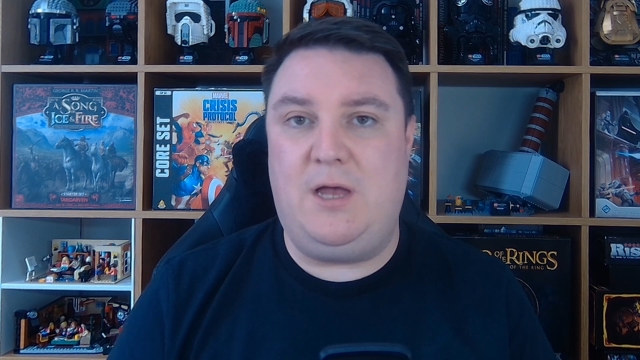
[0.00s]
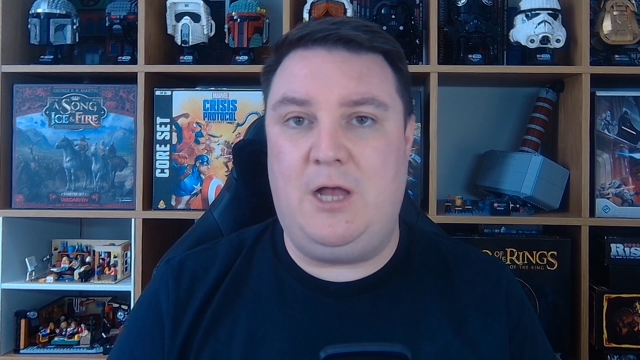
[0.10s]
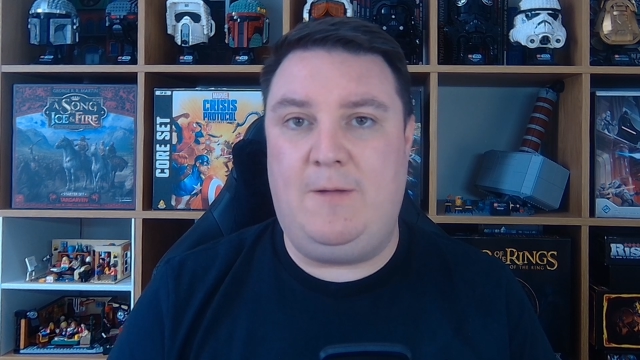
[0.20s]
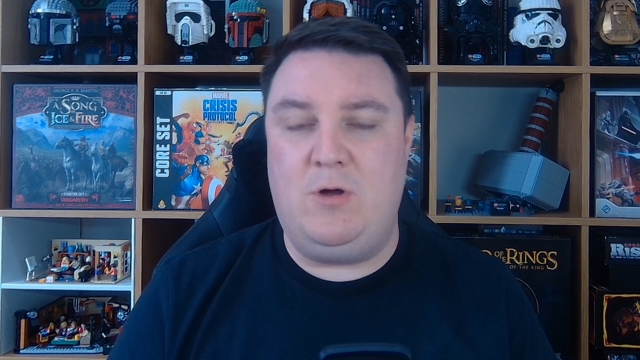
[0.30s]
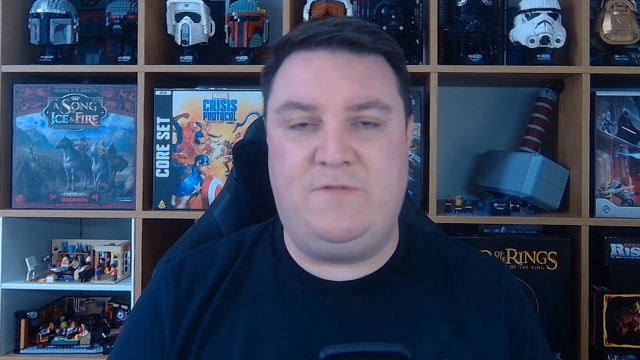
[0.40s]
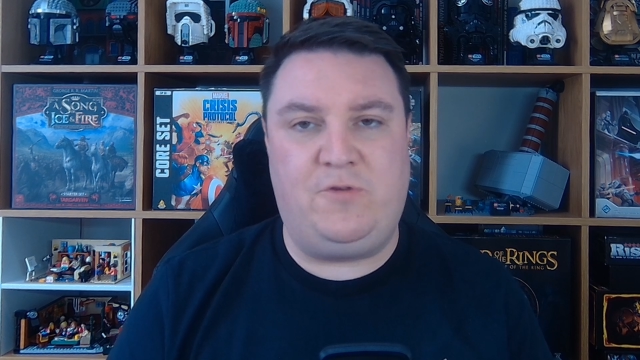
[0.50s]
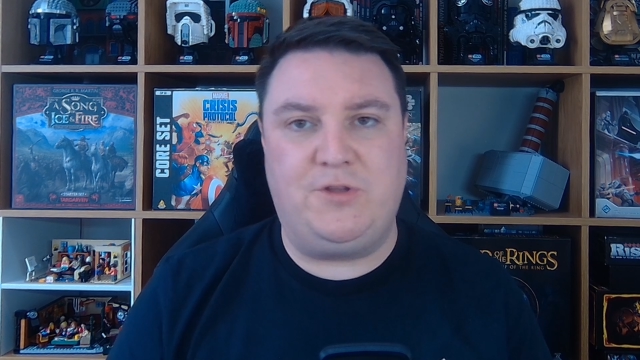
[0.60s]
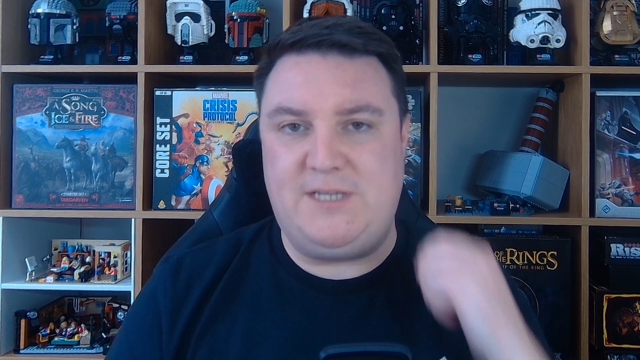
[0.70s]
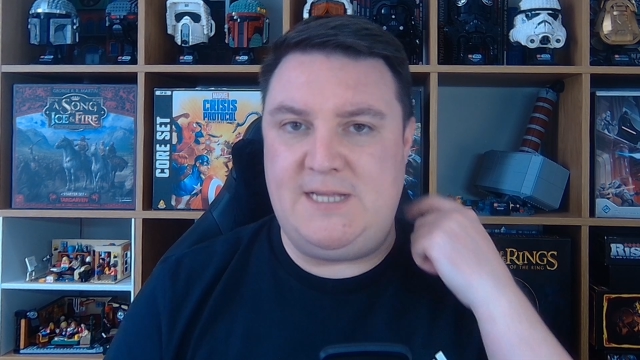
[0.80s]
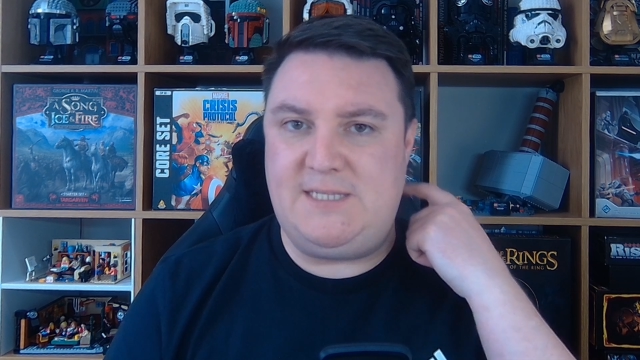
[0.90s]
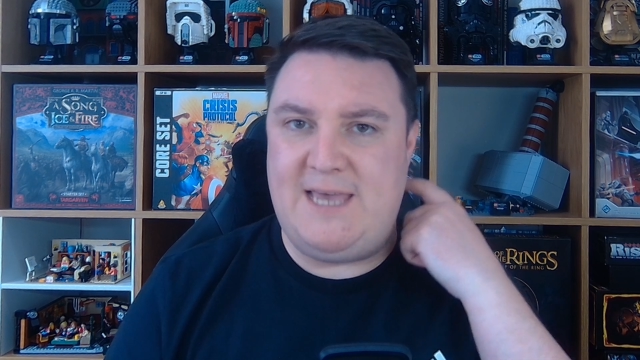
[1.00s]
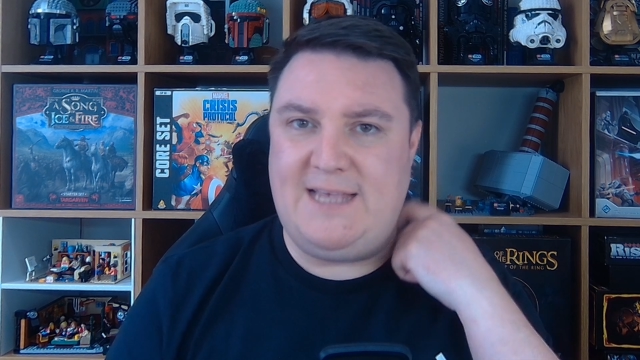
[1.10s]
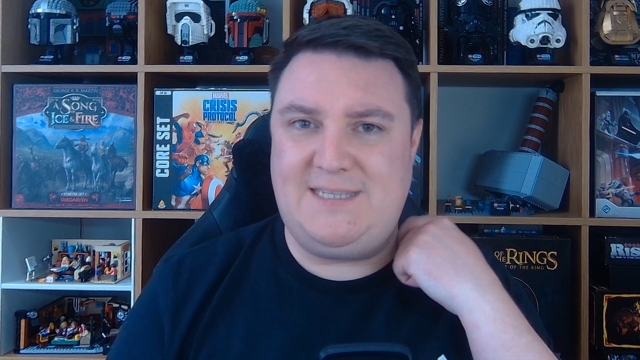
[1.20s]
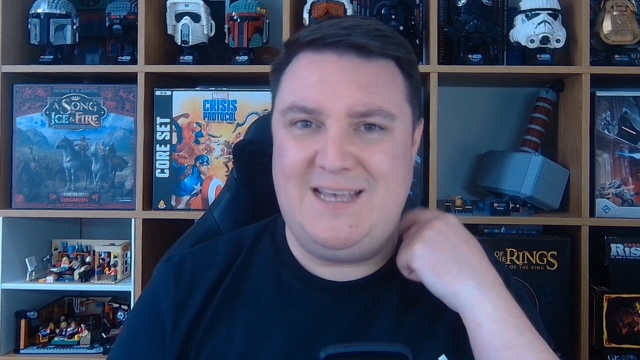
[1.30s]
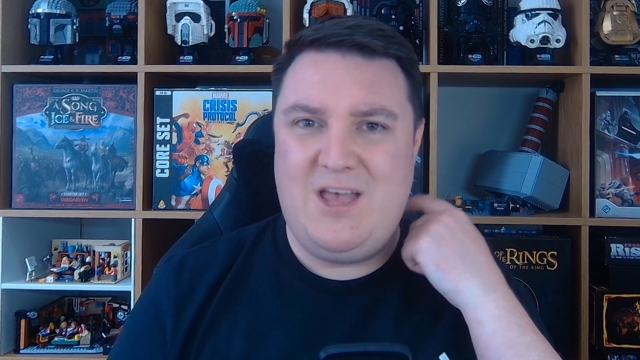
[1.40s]
over on
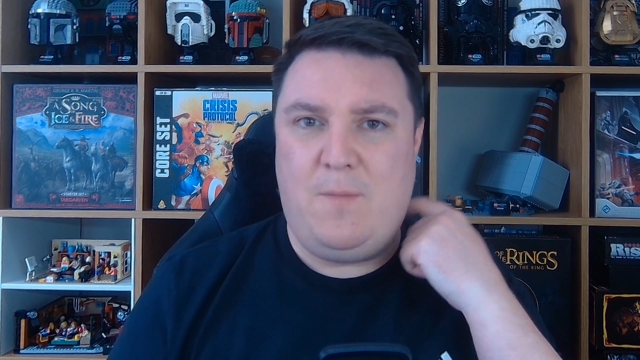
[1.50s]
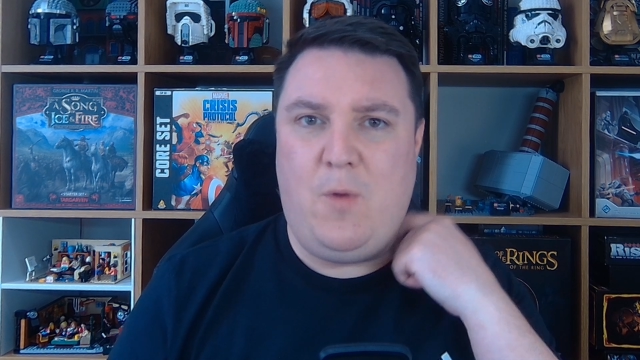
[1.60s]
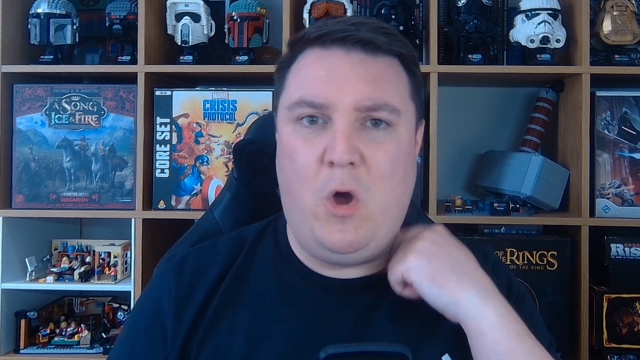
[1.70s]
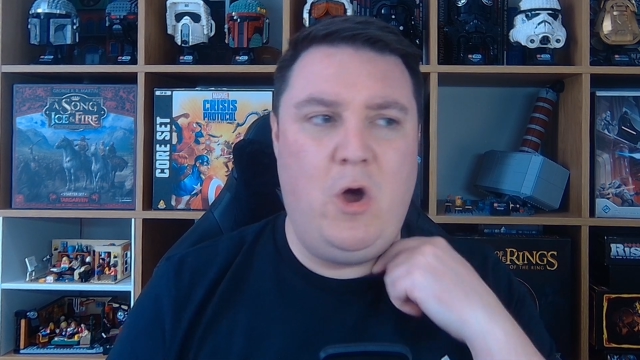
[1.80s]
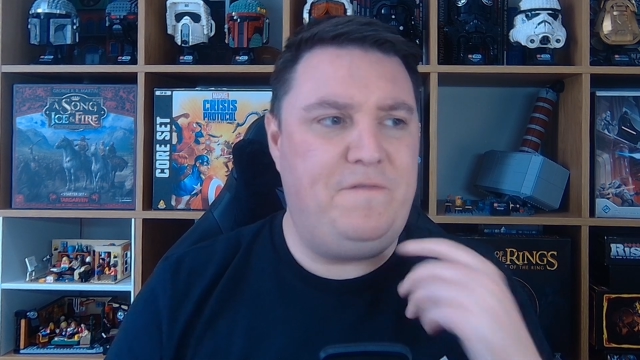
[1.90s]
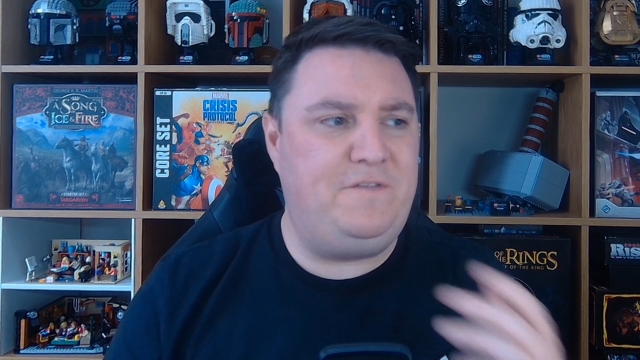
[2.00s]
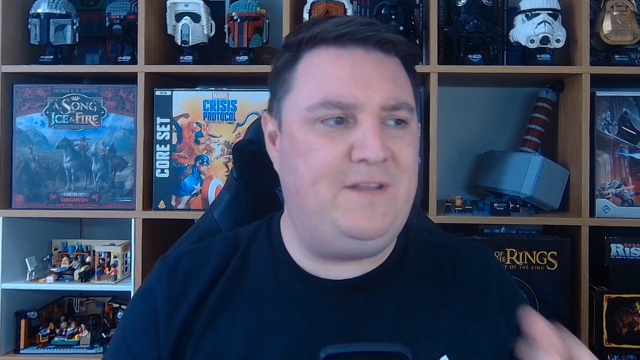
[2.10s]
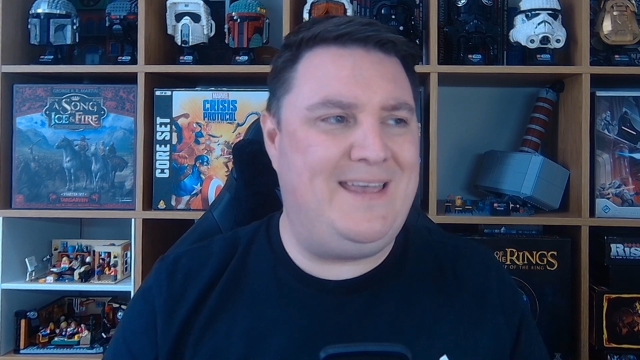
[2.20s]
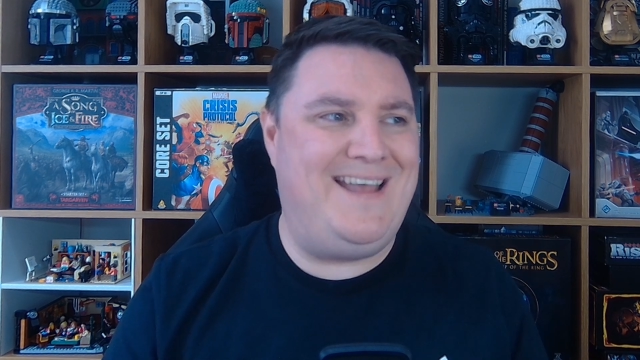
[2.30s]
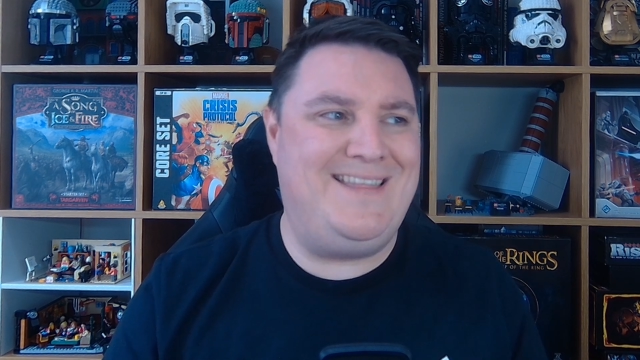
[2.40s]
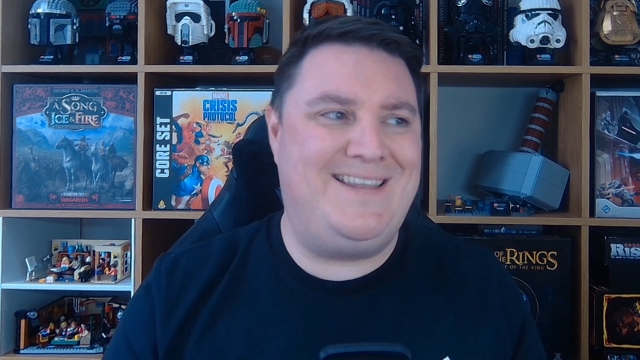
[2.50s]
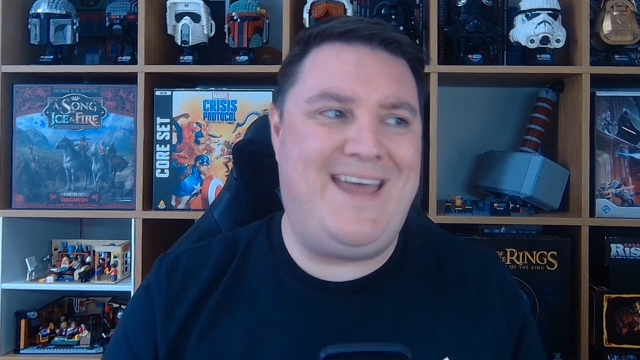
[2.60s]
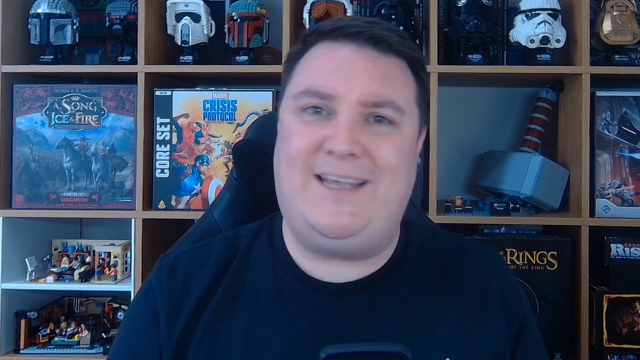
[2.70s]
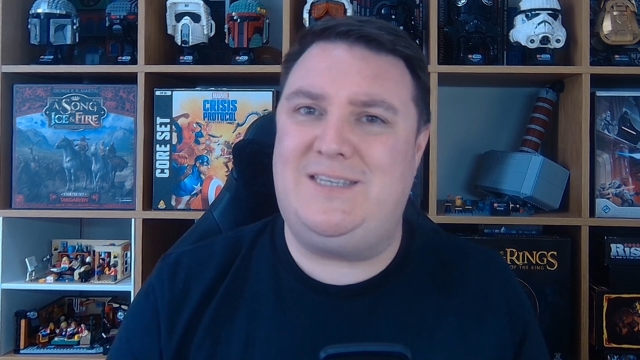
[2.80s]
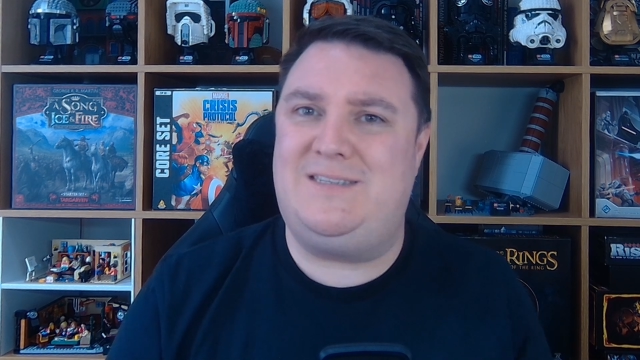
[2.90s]
TTS, hopefully in the
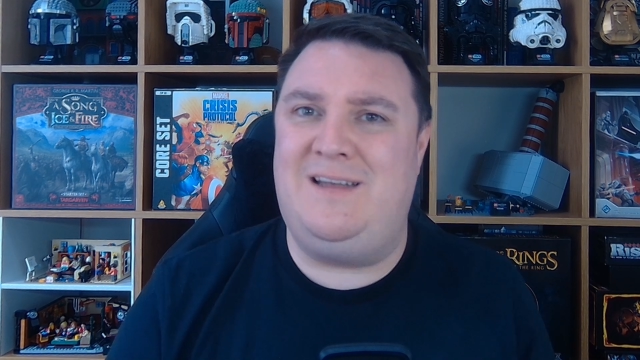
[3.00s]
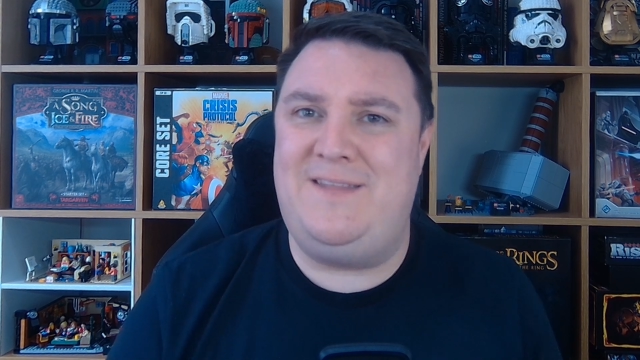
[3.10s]
next